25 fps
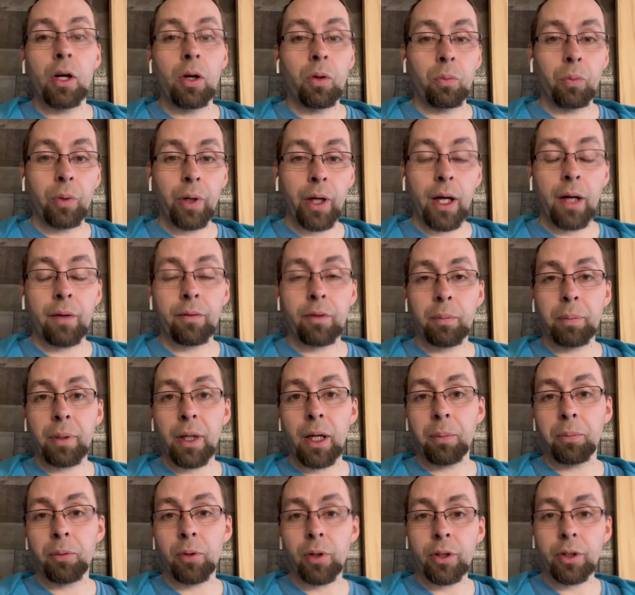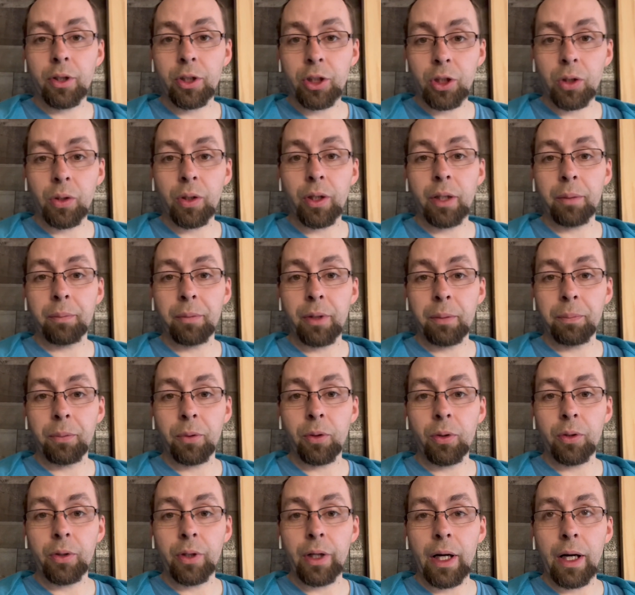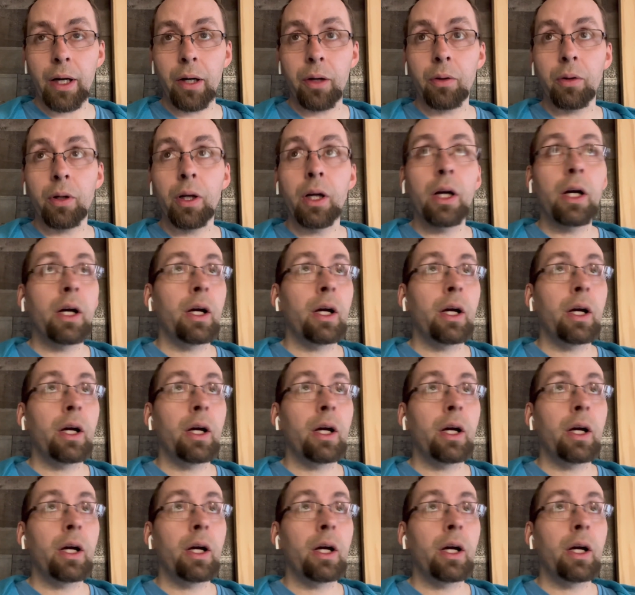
We have the paperwork to show it can be pulled out.